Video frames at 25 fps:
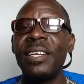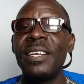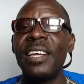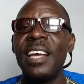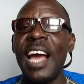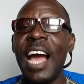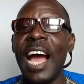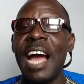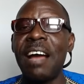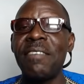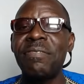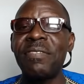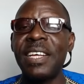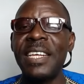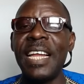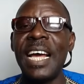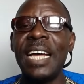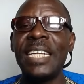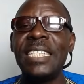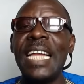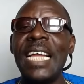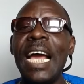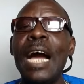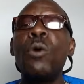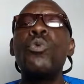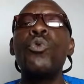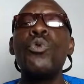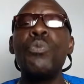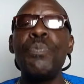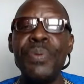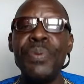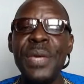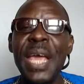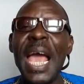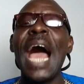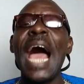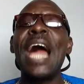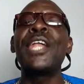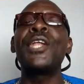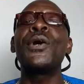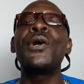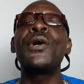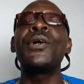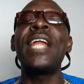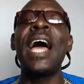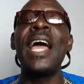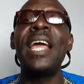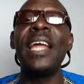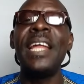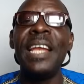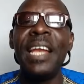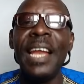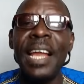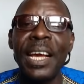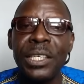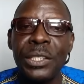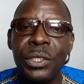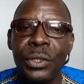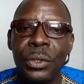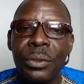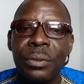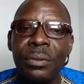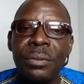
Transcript: After that, there will be another election.